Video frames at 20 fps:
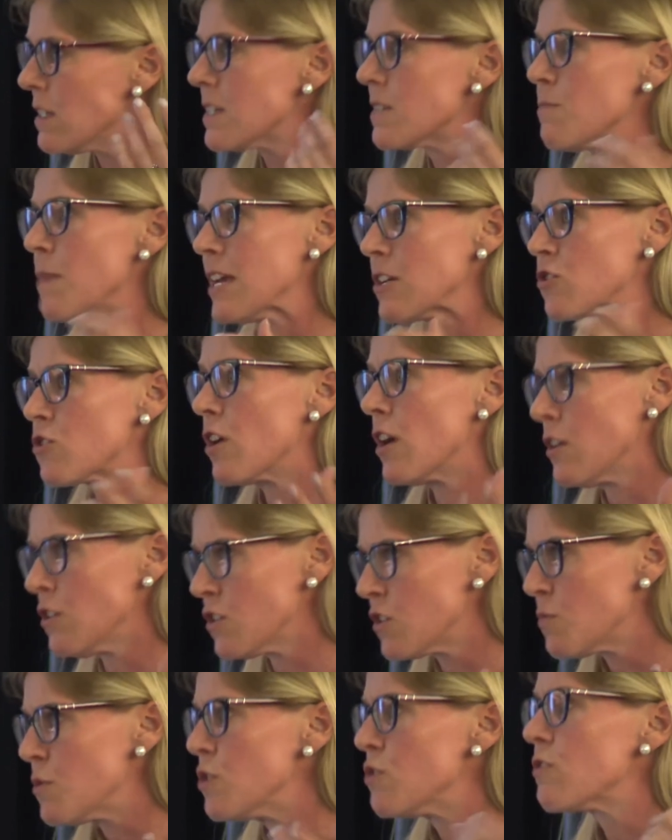let's make sure our
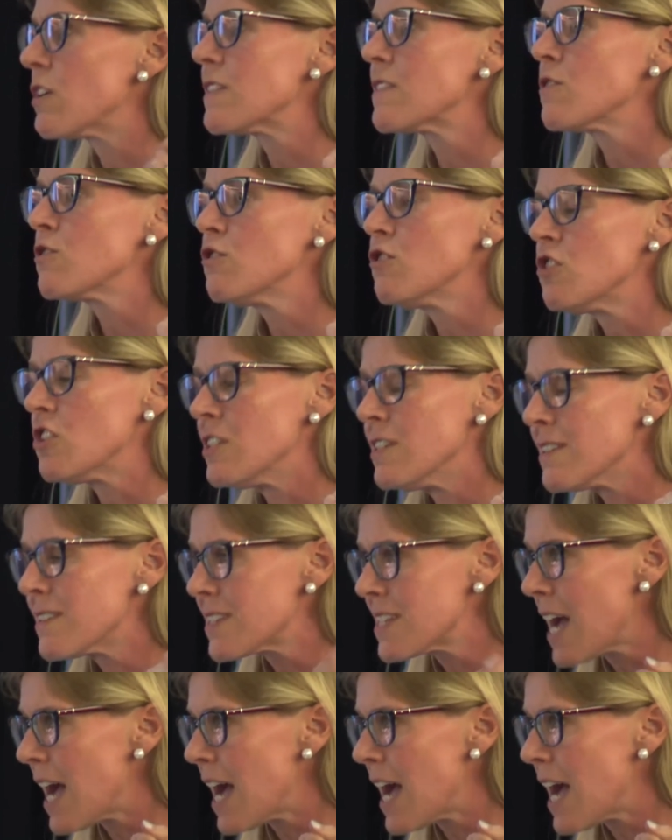dispute resolution